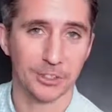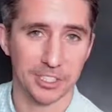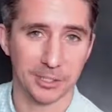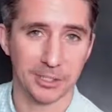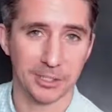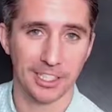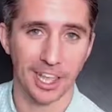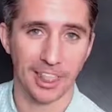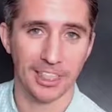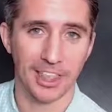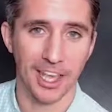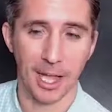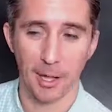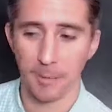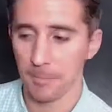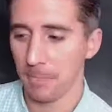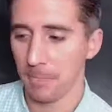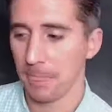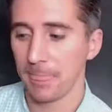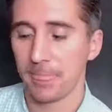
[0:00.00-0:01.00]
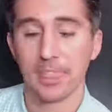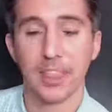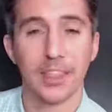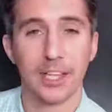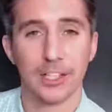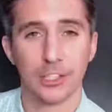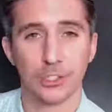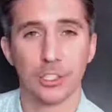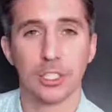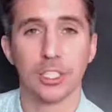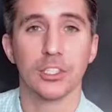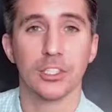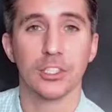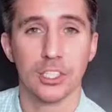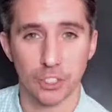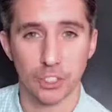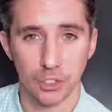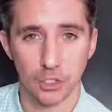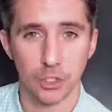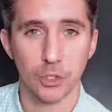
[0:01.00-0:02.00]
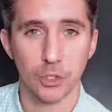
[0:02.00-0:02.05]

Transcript: or something like that, then that triggers this